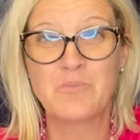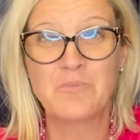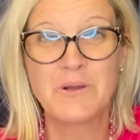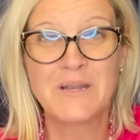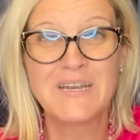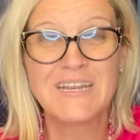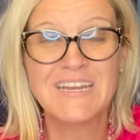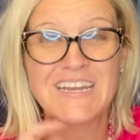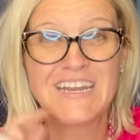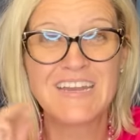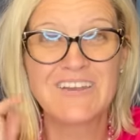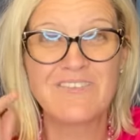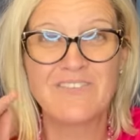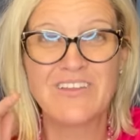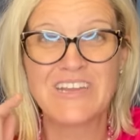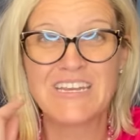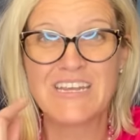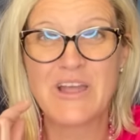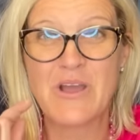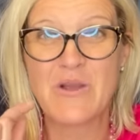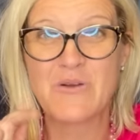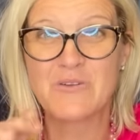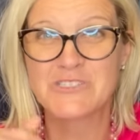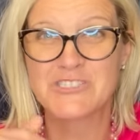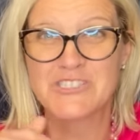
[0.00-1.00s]
put it in a
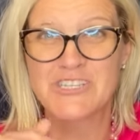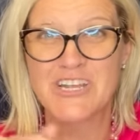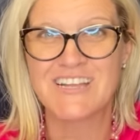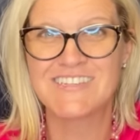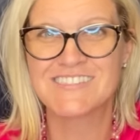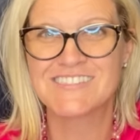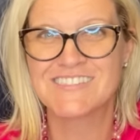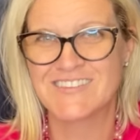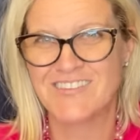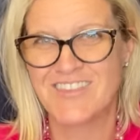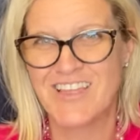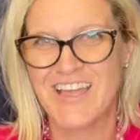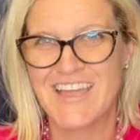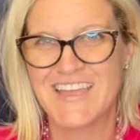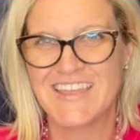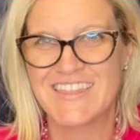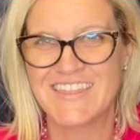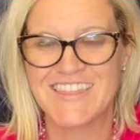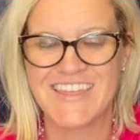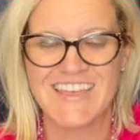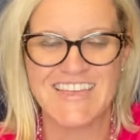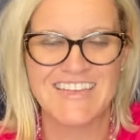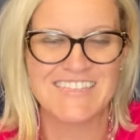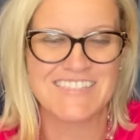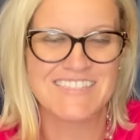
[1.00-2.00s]
video just like
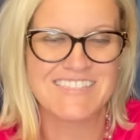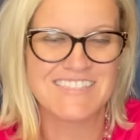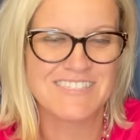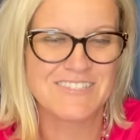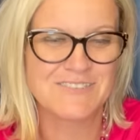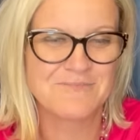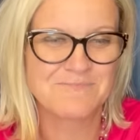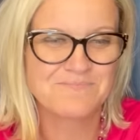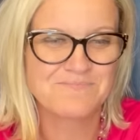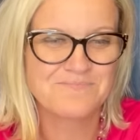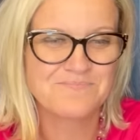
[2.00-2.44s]
this.